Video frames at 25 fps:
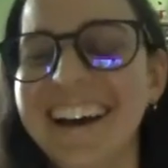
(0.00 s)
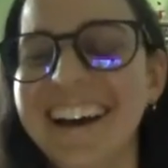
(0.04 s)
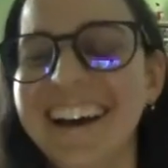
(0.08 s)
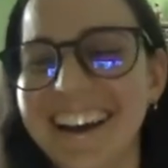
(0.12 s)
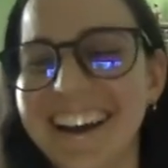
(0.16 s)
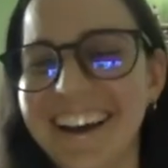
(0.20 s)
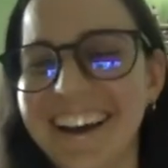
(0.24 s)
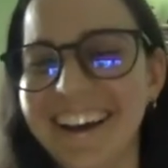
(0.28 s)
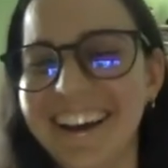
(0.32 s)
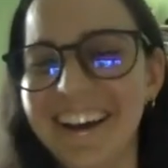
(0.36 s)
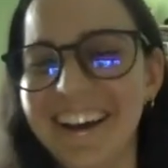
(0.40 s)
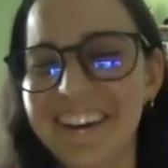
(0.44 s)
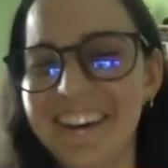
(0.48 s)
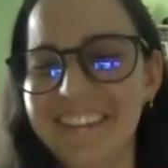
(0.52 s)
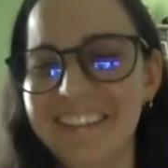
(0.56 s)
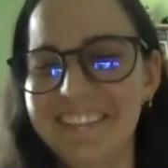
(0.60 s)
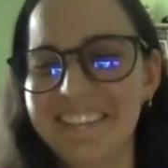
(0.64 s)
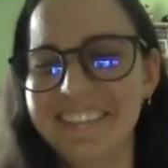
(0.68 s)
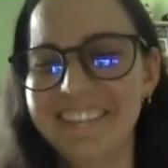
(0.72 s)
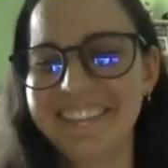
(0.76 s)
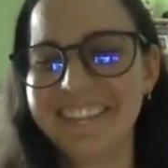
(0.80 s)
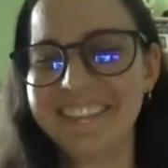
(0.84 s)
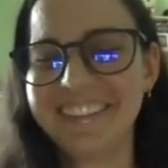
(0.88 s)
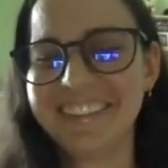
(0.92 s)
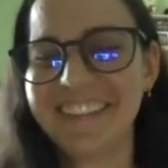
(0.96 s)
5.
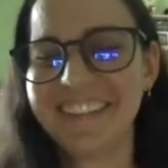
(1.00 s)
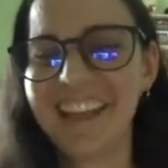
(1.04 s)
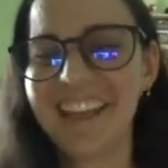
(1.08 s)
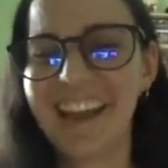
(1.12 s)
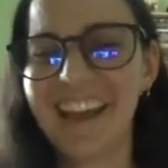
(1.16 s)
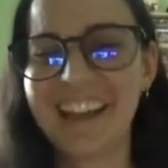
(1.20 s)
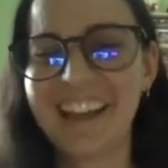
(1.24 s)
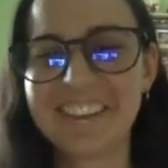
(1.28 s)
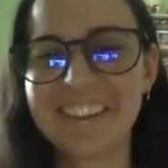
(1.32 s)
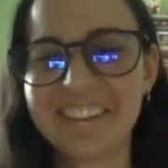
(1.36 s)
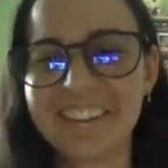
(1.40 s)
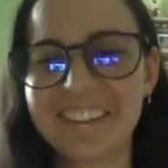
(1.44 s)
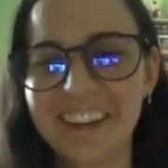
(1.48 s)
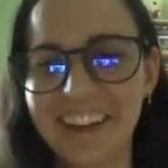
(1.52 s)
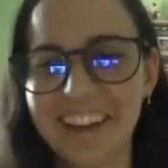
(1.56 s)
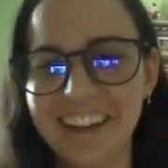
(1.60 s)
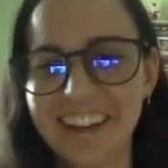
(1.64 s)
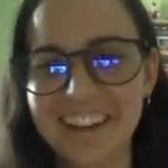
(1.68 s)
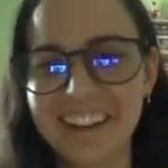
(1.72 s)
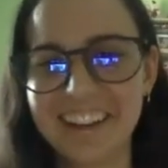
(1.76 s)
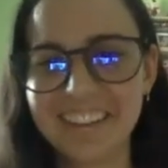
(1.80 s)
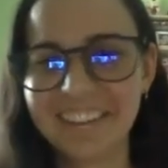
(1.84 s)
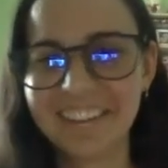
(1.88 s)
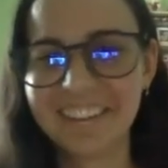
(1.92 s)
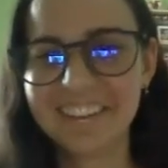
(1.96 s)
Yeah, through
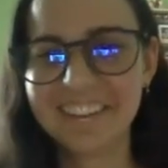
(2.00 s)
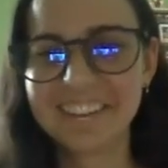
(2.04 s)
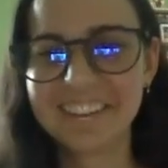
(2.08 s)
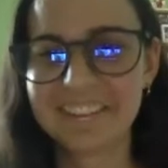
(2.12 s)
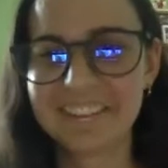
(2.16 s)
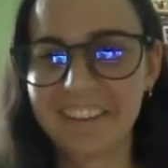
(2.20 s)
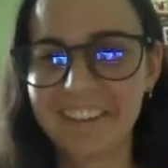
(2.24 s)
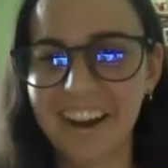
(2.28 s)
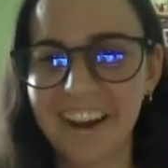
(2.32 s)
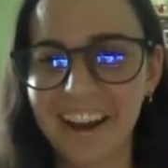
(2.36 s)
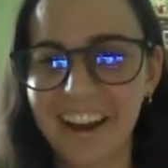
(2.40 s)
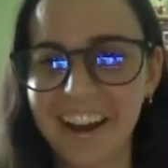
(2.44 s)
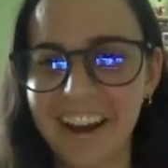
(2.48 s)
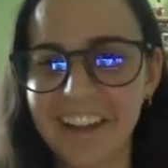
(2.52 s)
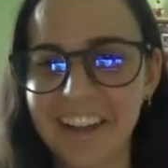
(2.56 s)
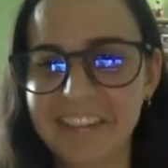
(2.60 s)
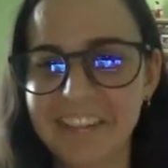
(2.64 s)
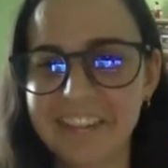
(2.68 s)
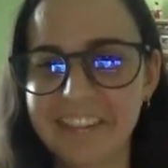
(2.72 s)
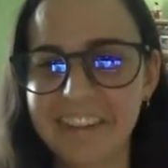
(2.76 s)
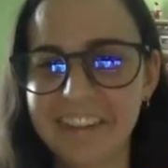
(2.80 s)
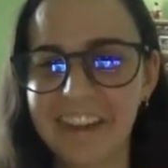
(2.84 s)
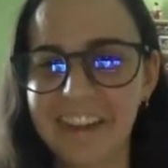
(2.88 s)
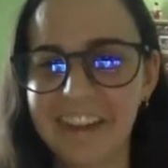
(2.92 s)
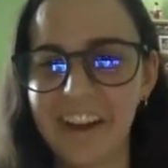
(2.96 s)
any of those 5,
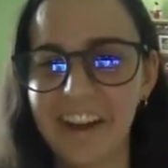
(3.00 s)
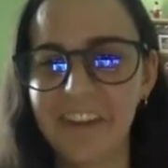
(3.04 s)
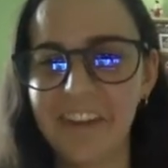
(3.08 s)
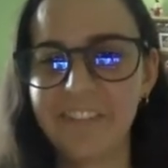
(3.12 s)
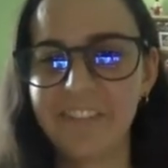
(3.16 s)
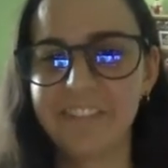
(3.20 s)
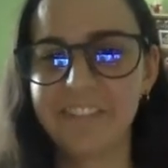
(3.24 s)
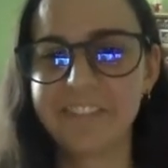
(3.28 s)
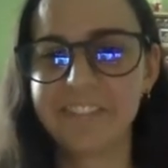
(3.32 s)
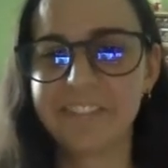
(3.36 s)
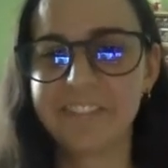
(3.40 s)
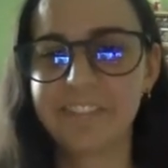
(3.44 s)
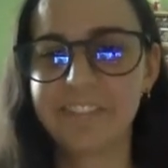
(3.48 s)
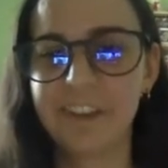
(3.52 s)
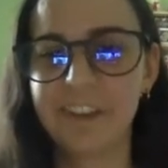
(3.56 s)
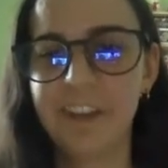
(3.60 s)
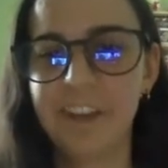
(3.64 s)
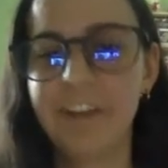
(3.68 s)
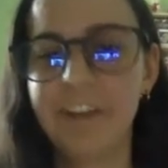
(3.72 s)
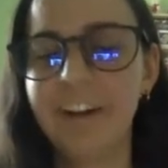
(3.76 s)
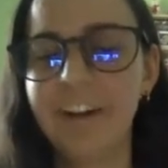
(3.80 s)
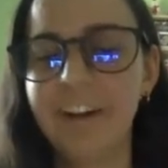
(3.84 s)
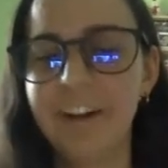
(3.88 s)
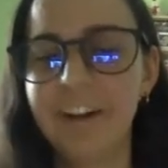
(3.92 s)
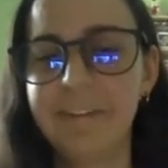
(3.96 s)

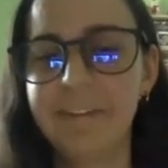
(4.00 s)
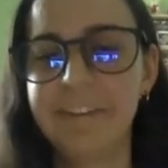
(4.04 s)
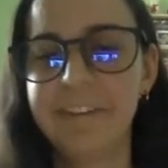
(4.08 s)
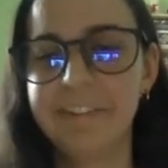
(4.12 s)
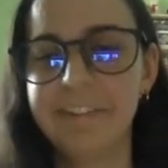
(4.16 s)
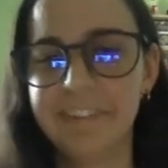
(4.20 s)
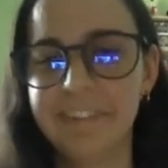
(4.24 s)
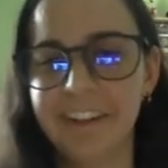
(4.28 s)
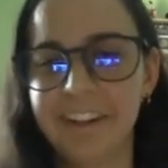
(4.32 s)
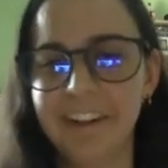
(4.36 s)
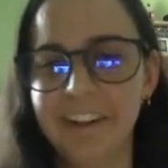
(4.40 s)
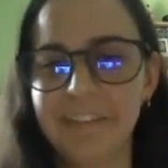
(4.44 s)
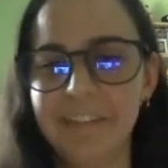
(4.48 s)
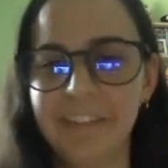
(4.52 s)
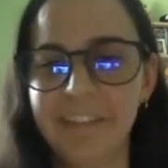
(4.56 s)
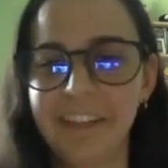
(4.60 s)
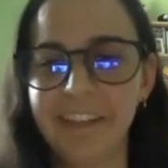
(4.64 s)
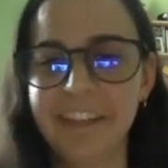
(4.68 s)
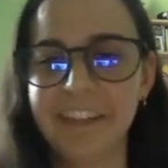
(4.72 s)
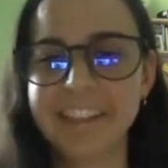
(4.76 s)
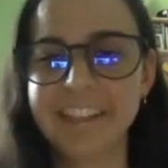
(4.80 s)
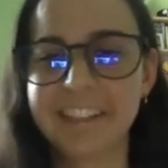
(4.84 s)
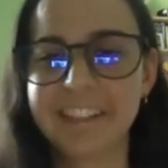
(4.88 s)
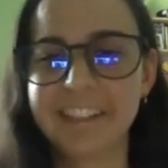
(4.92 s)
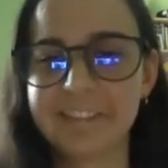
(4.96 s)
you need to be in a
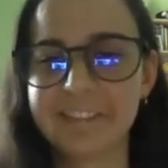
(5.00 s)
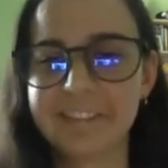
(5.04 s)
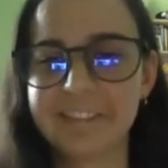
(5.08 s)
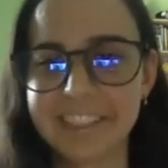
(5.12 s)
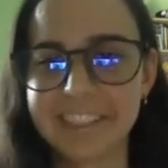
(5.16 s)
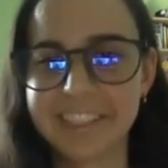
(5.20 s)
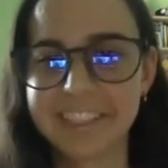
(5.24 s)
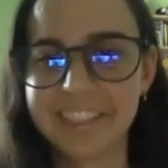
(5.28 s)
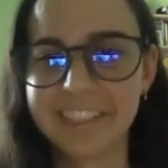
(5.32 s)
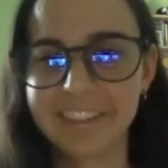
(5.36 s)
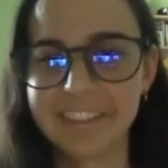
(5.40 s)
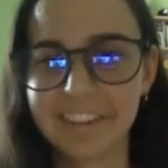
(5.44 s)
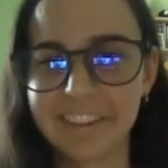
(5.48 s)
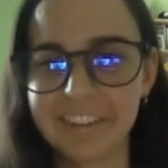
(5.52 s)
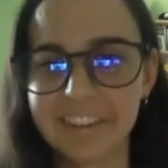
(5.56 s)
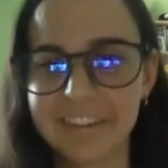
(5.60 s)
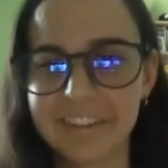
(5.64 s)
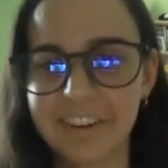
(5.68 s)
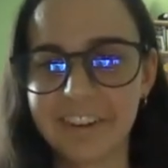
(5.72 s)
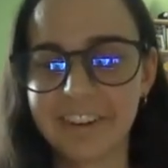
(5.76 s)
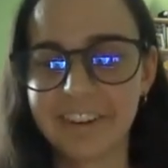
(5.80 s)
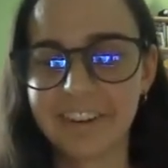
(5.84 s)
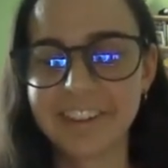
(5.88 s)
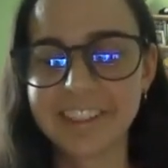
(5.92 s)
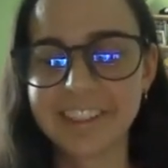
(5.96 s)
place of receiving
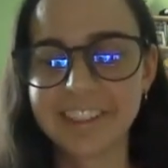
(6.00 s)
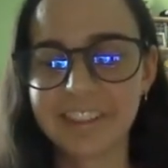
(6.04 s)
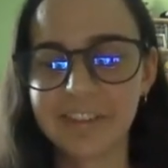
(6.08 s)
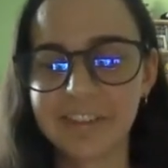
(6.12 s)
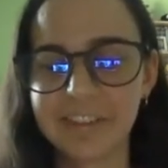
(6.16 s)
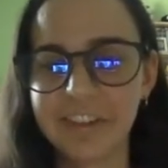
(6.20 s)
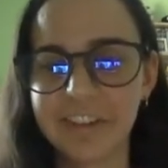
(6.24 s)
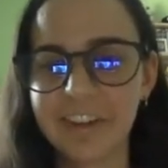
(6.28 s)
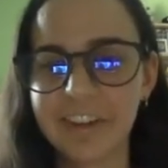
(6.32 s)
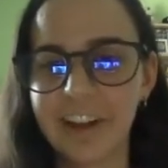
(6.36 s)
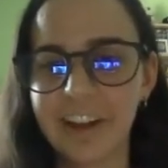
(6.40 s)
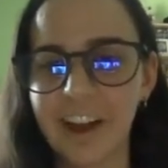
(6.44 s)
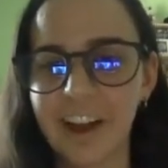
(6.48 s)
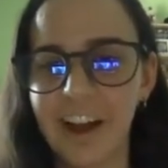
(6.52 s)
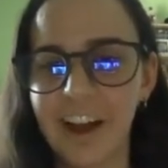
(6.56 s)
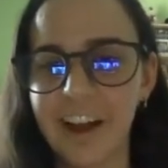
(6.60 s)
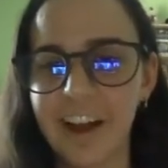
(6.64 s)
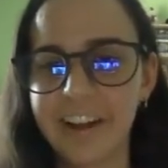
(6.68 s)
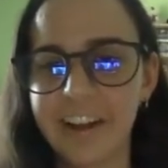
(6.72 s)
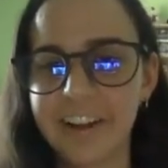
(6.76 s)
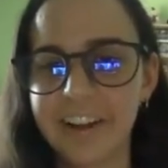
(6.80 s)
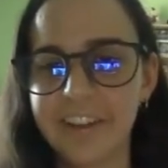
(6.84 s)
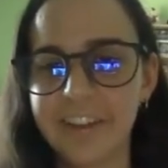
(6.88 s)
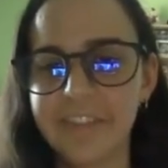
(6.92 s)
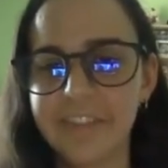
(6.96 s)
first. If you're not
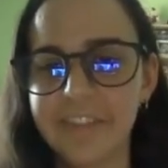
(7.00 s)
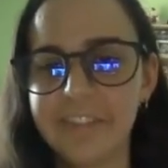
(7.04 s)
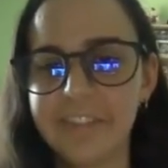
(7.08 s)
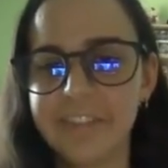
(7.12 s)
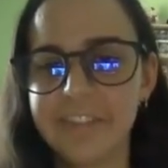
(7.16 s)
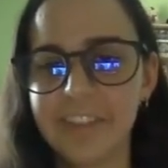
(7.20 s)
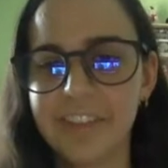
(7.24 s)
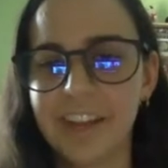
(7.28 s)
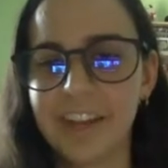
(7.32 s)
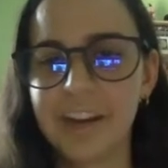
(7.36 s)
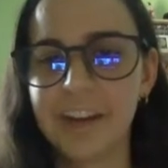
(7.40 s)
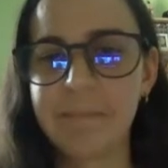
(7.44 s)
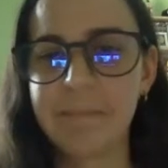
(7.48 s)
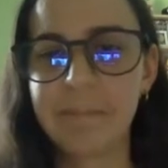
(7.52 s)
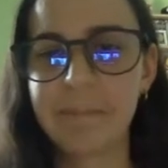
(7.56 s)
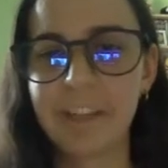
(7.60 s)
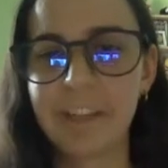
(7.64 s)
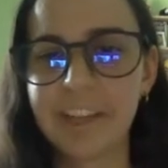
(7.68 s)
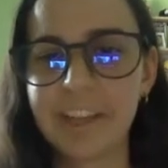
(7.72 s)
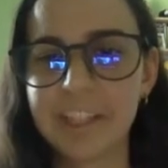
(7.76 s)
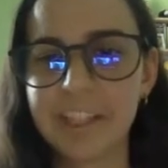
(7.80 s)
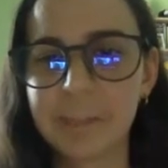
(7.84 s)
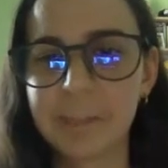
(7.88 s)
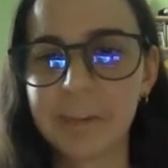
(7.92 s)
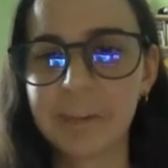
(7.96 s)
in a
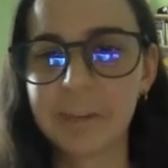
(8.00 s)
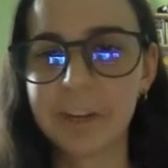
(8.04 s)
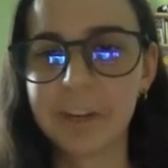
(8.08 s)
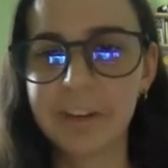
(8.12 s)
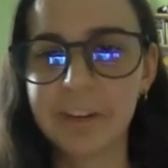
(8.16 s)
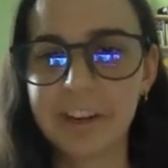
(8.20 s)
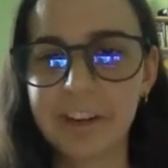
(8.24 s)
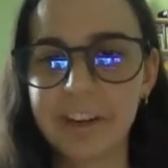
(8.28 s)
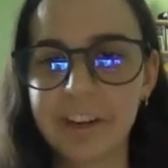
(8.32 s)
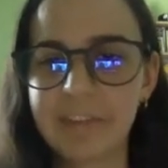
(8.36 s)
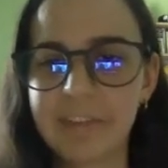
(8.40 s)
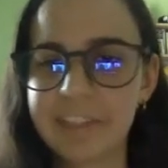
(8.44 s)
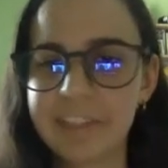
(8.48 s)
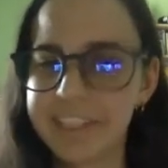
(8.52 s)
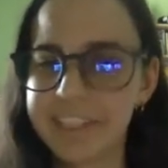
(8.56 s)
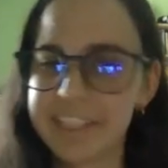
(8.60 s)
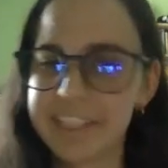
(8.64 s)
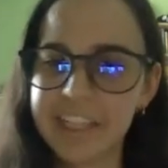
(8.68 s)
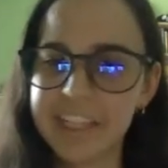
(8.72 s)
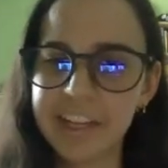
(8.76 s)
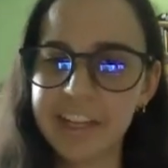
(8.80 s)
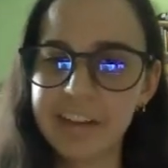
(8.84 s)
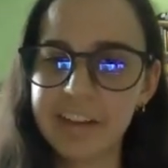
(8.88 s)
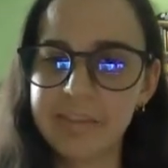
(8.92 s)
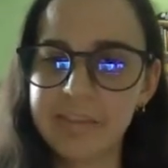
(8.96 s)
place where you can
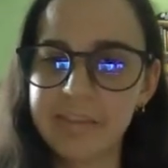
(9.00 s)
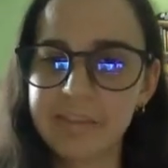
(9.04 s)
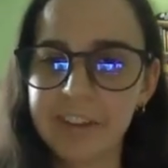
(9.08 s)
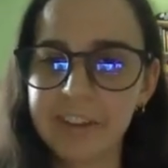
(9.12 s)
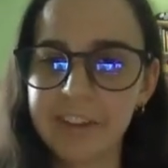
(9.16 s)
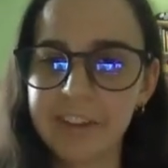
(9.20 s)
receive,